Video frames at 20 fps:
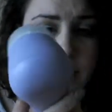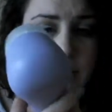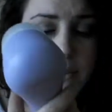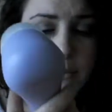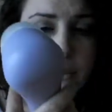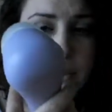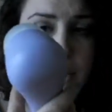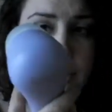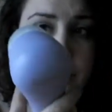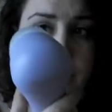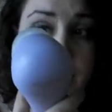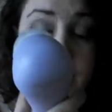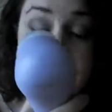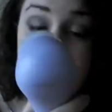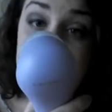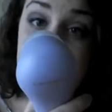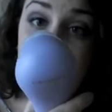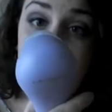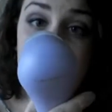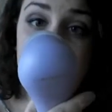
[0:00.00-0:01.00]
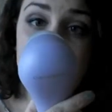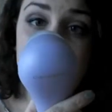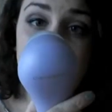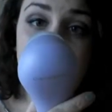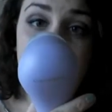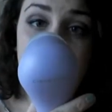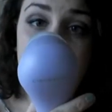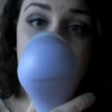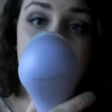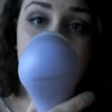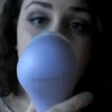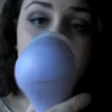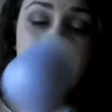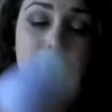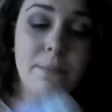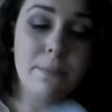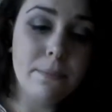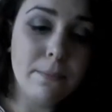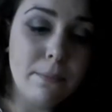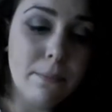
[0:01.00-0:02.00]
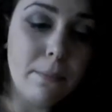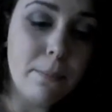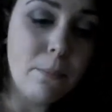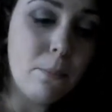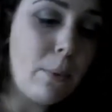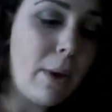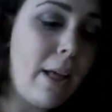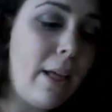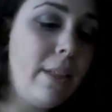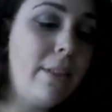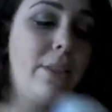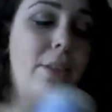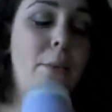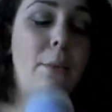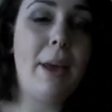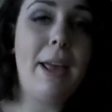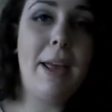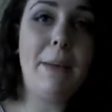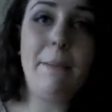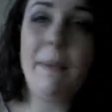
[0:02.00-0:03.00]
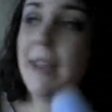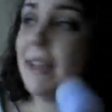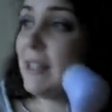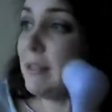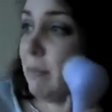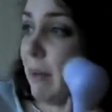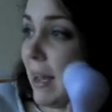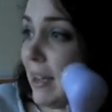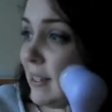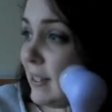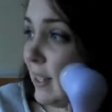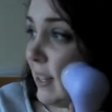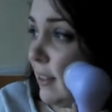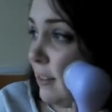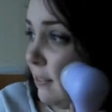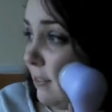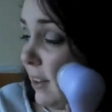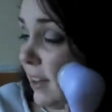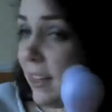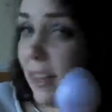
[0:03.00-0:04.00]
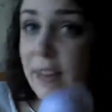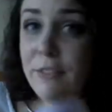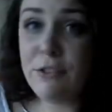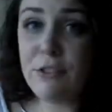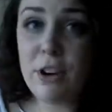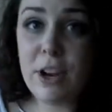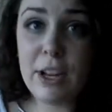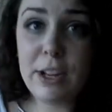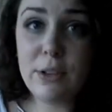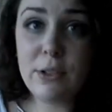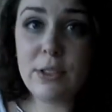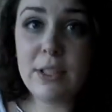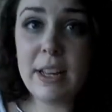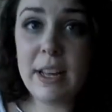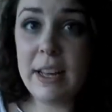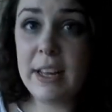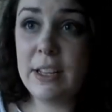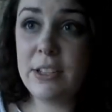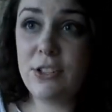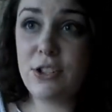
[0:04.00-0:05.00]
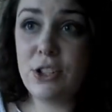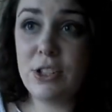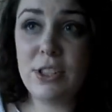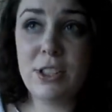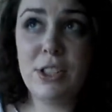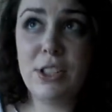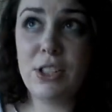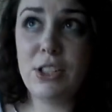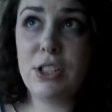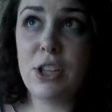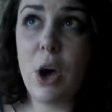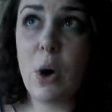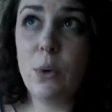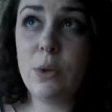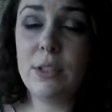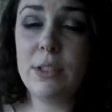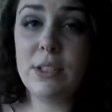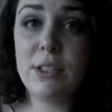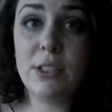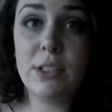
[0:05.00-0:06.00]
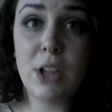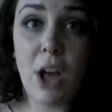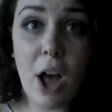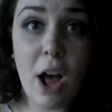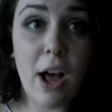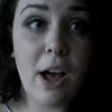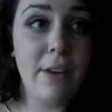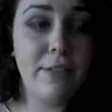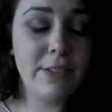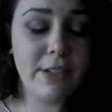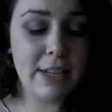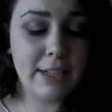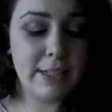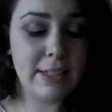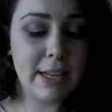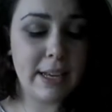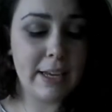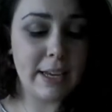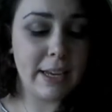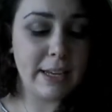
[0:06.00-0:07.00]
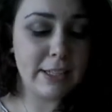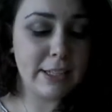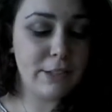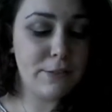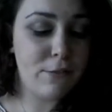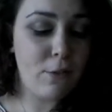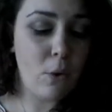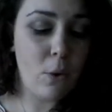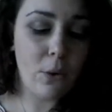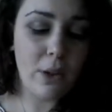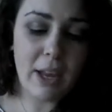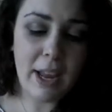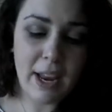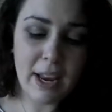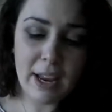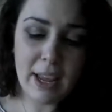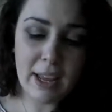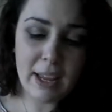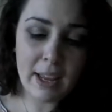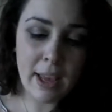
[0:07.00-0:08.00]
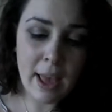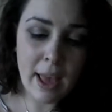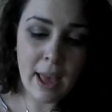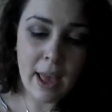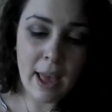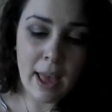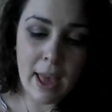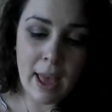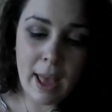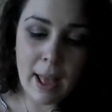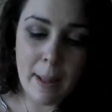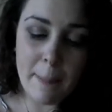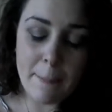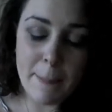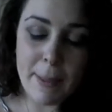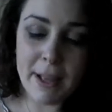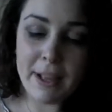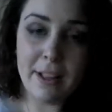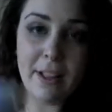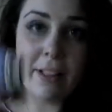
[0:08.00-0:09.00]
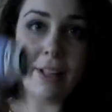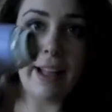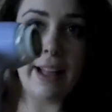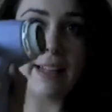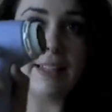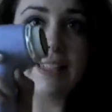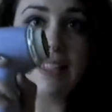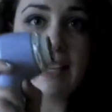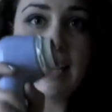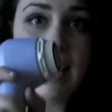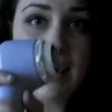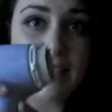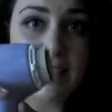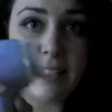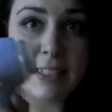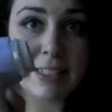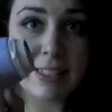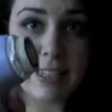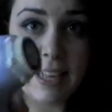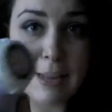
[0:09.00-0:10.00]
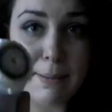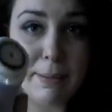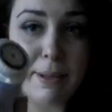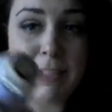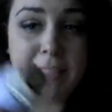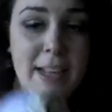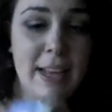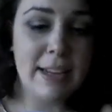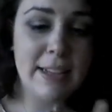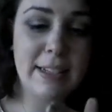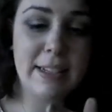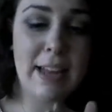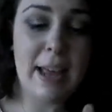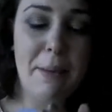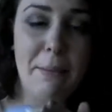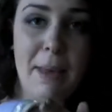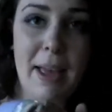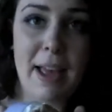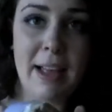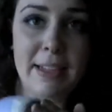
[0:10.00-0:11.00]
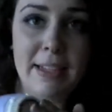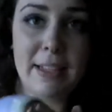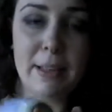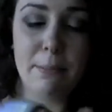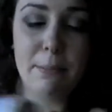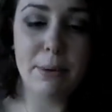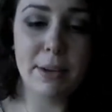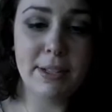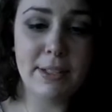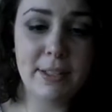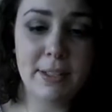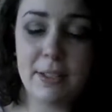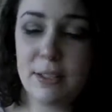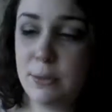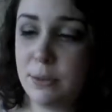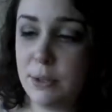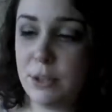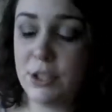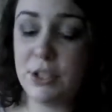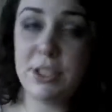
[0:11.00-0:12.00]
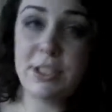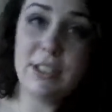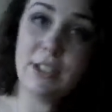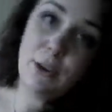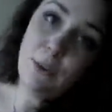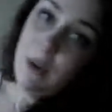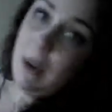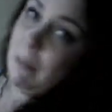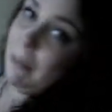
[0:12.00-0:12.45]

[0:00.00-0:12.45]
Where do I start? Well, the way it makes my skin feel after I use it is just so soft. It's like exfoliating but cleansing at the same exact time. It has the bristles, which are still wet